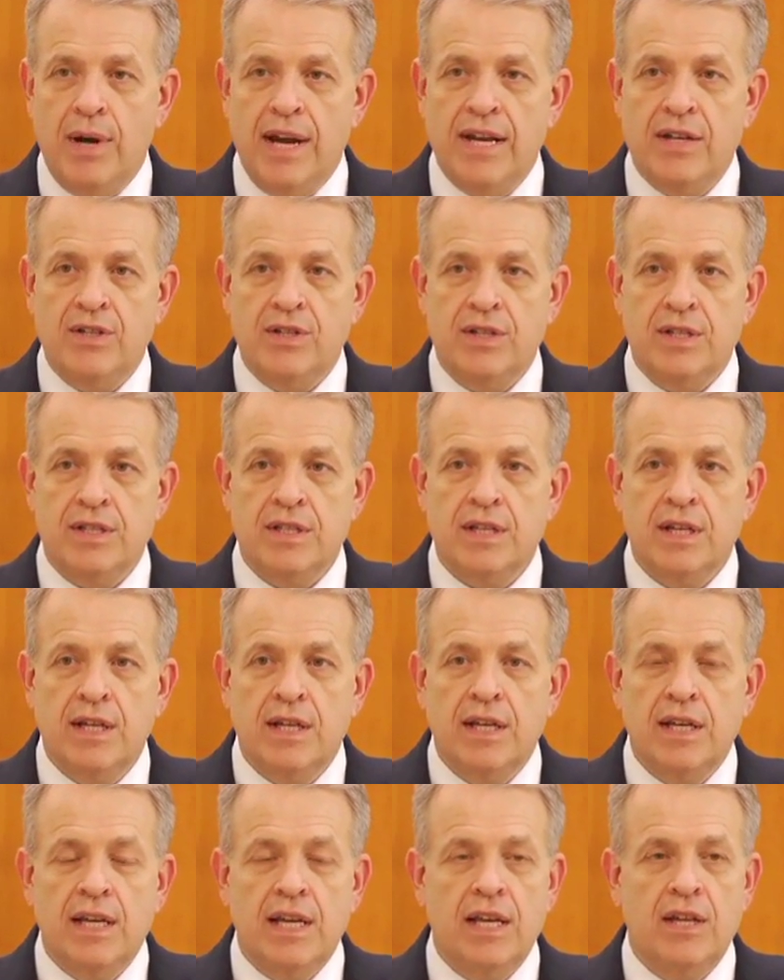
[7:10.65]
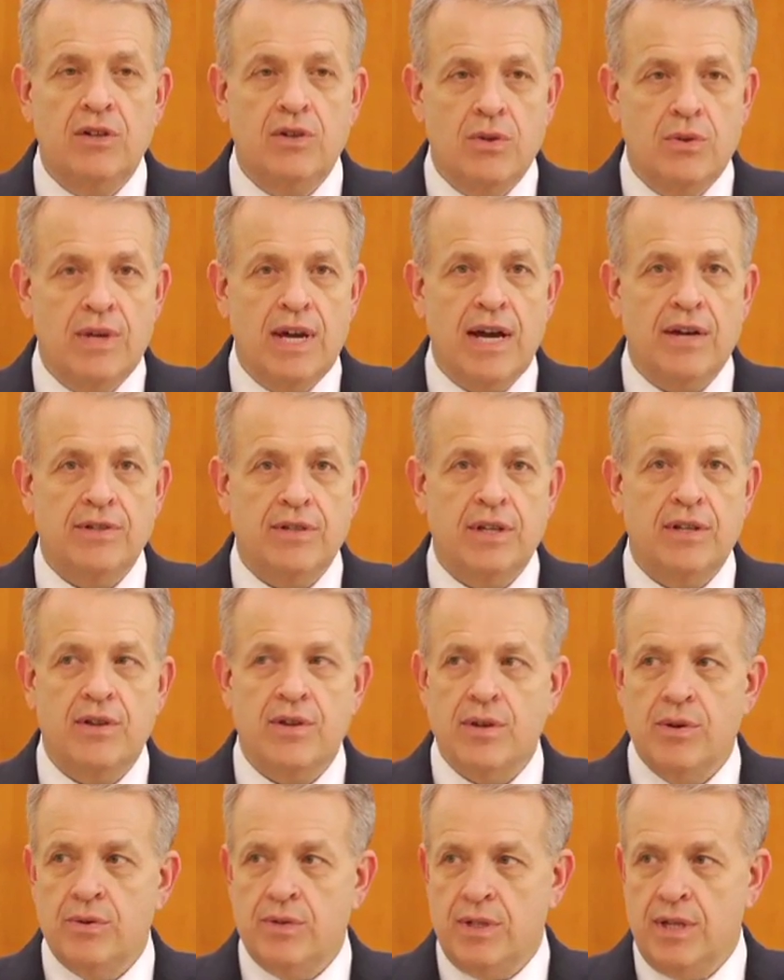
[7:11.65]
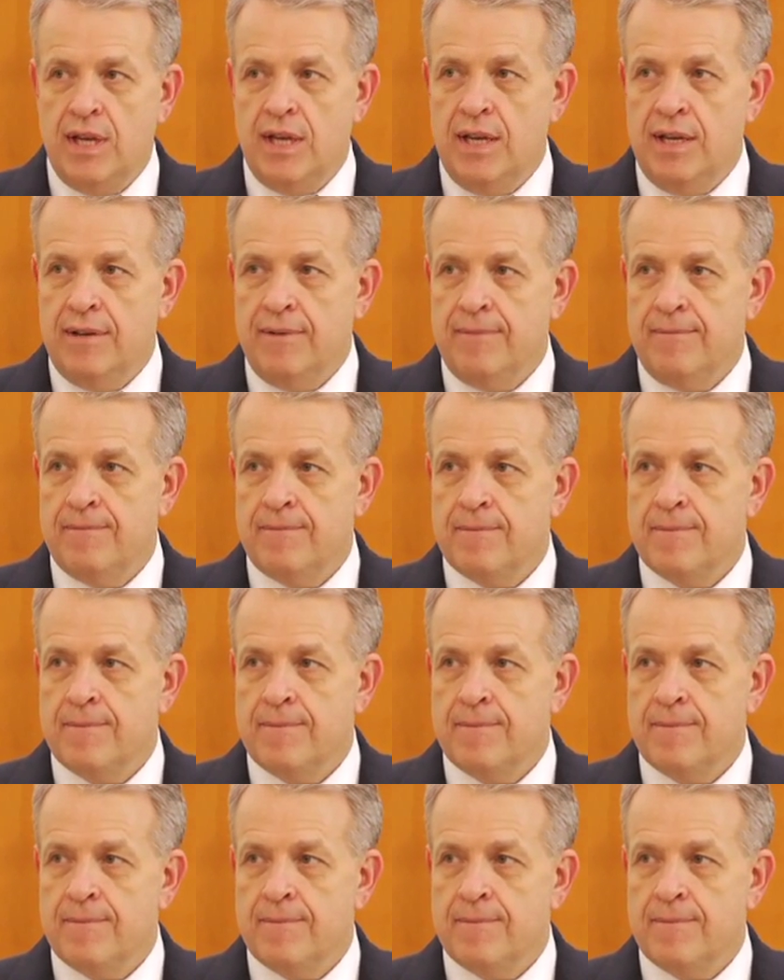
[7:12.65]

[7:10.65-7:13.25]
branches in 2013.